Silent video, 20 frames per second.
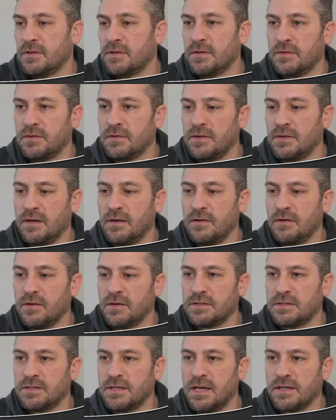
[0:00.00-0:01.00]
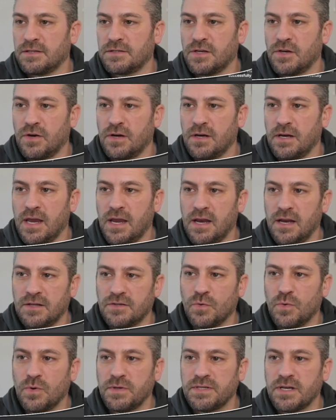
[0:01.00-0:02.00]
there, executed again.
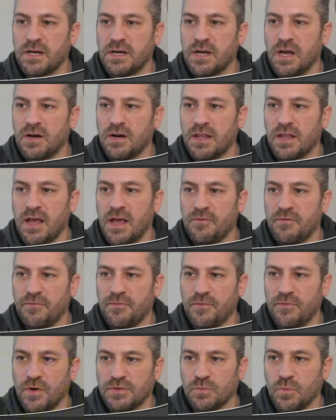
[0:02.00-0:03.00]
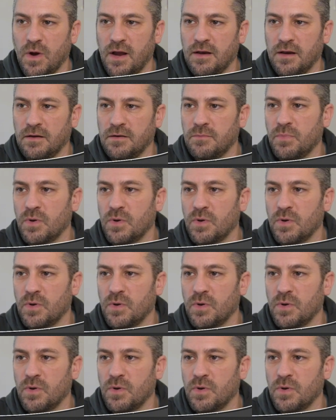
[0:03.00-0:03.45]
It's always going to go to that first one